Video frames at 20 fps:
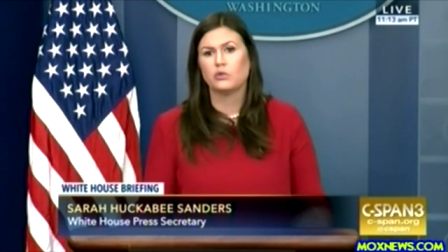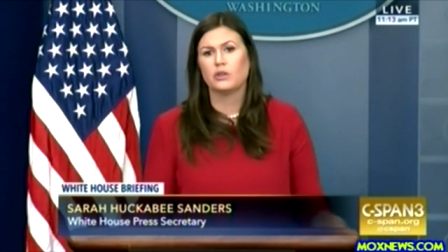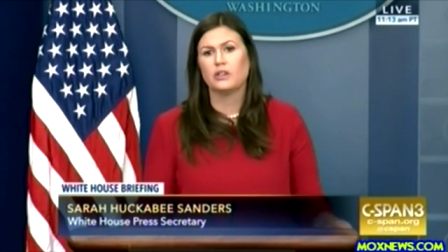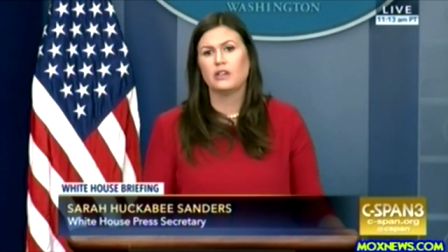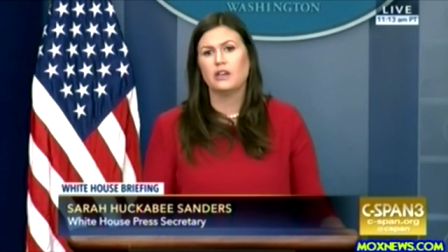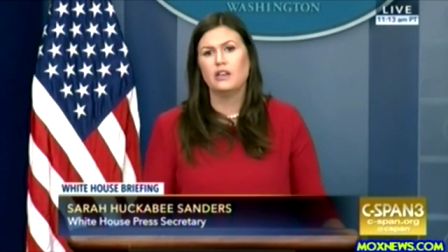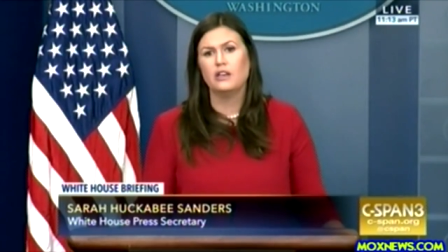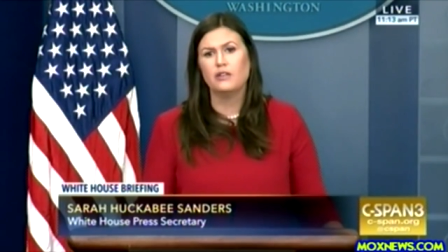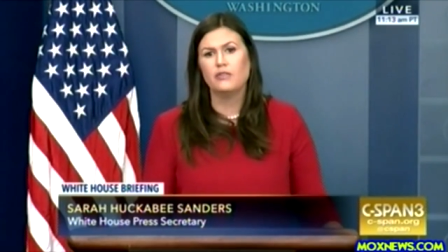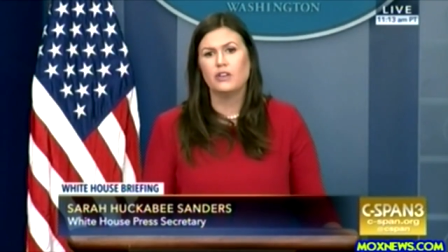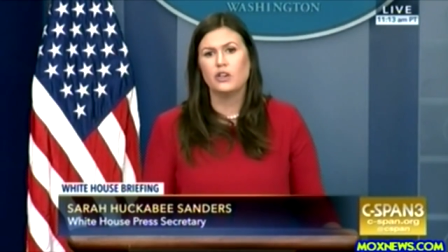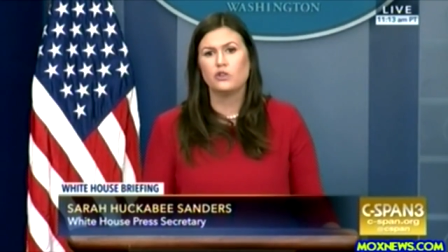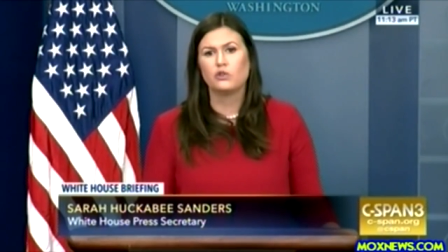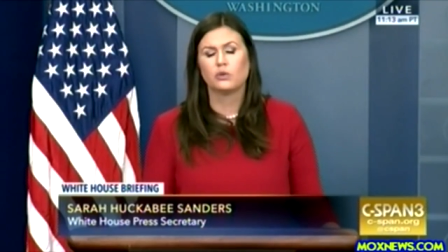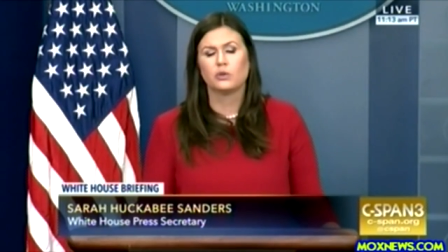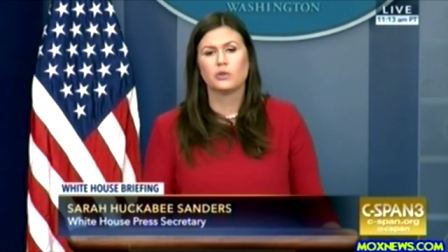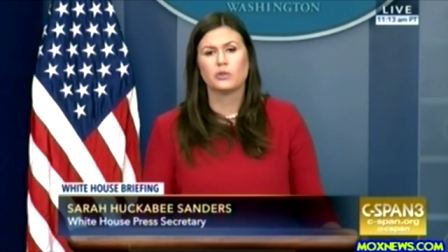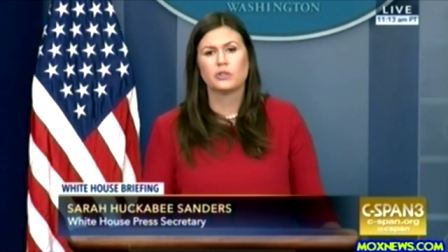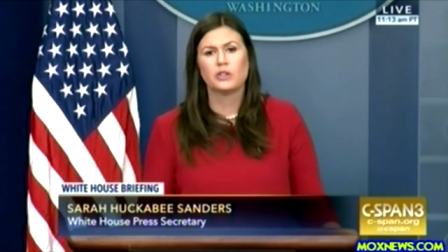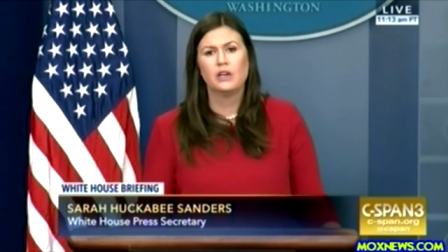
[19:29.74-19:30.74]
with
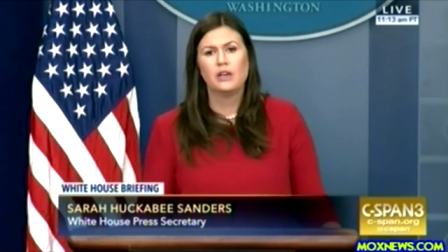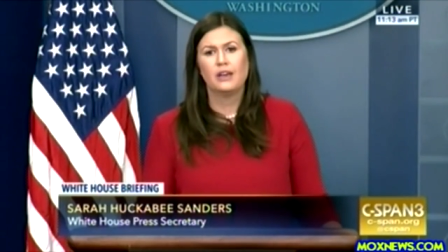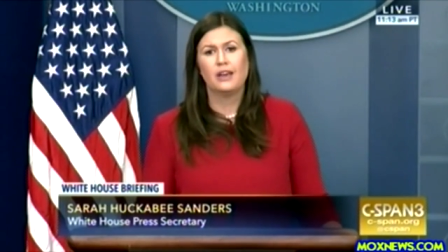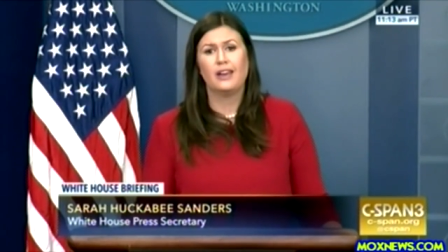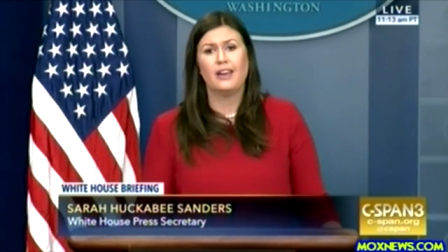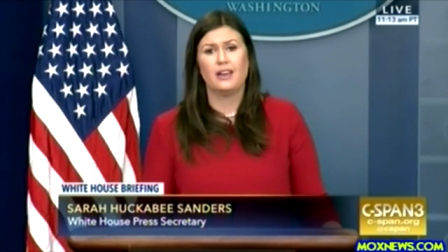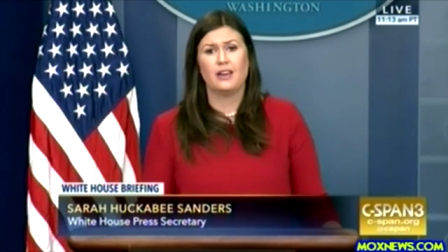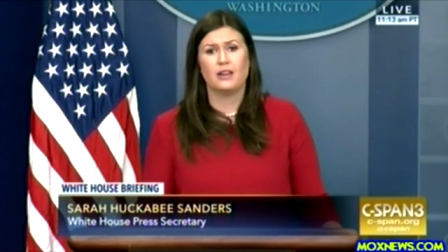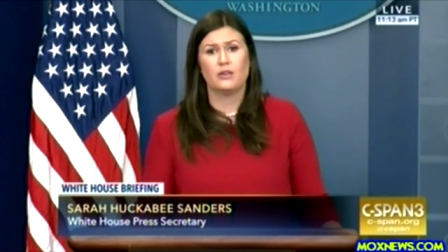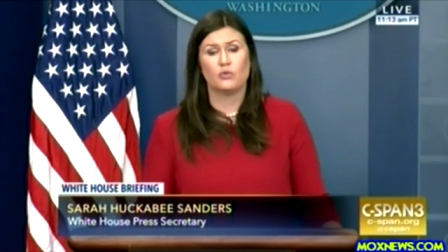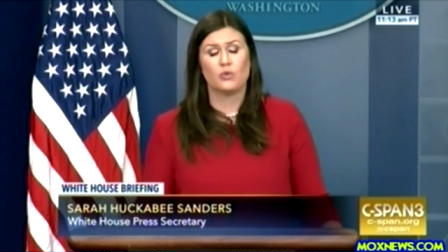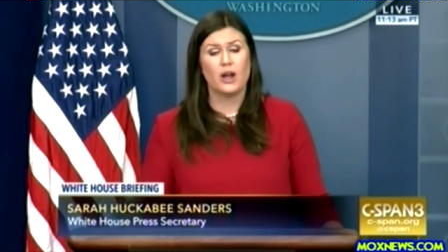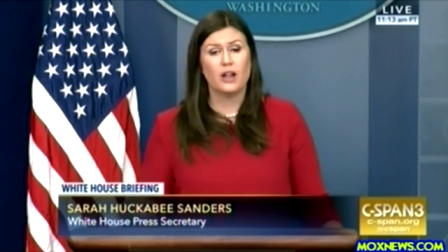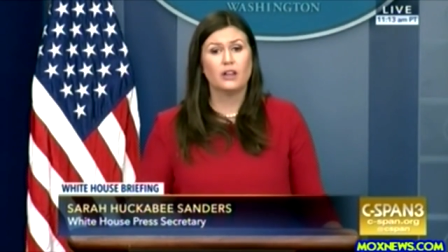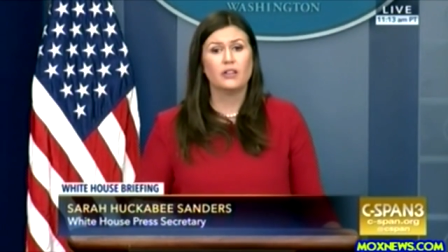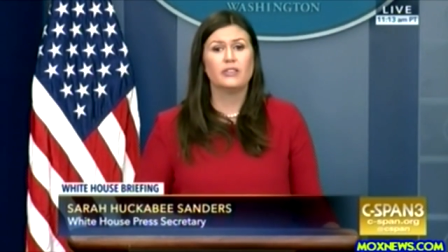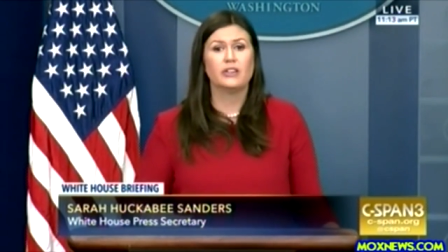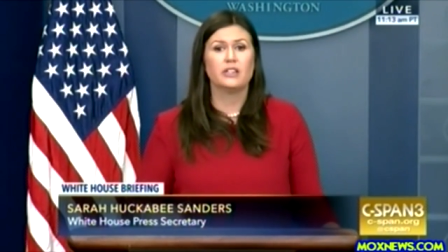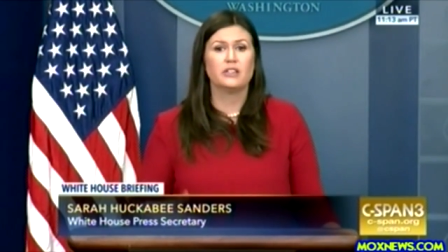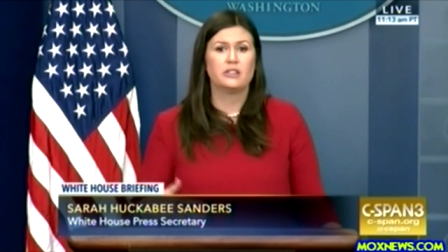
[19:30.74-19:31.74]
individuals and
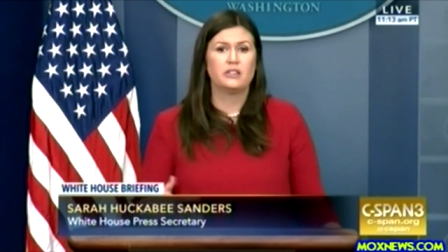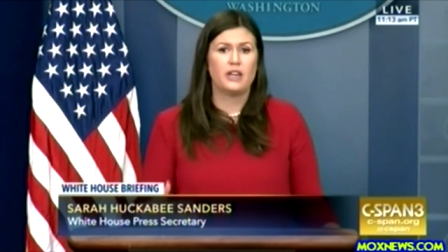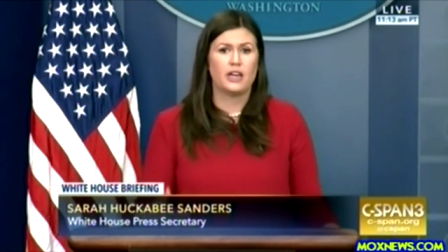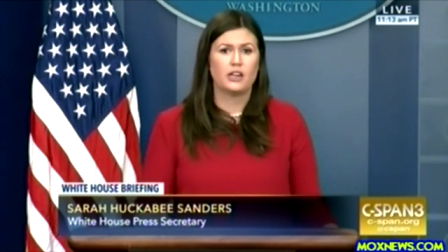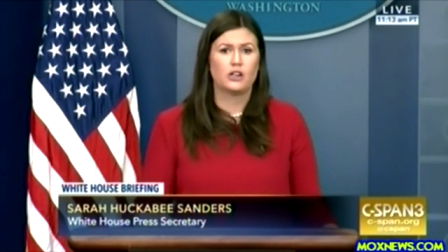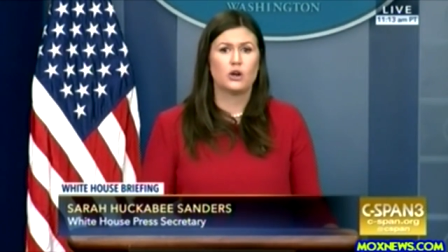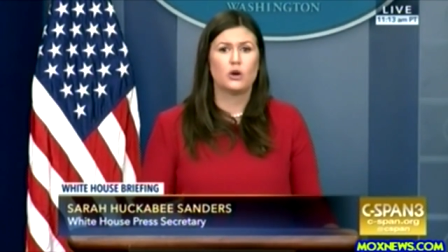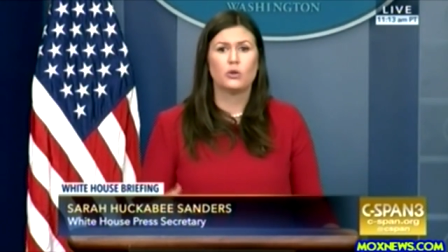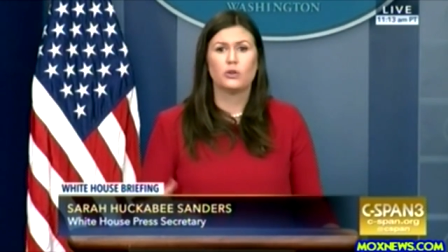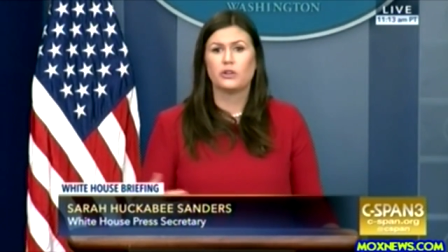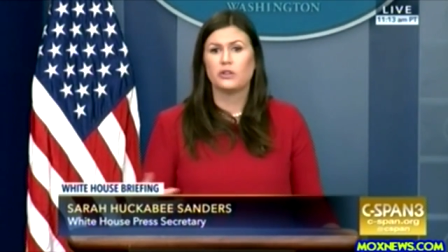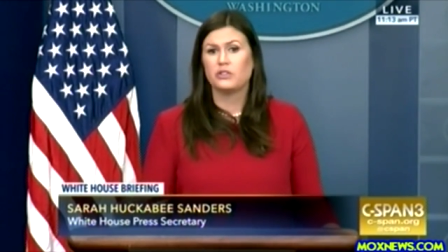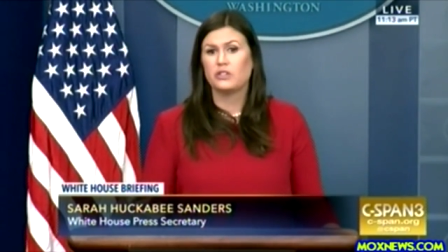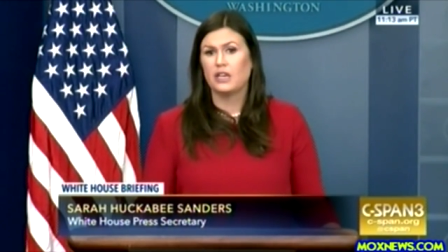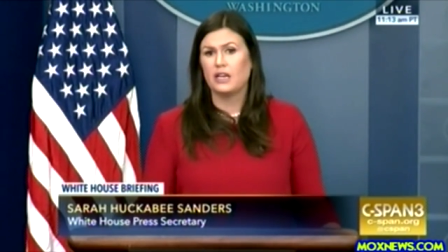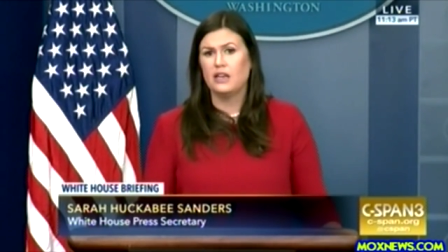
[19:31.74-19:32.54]
relevant stakeholders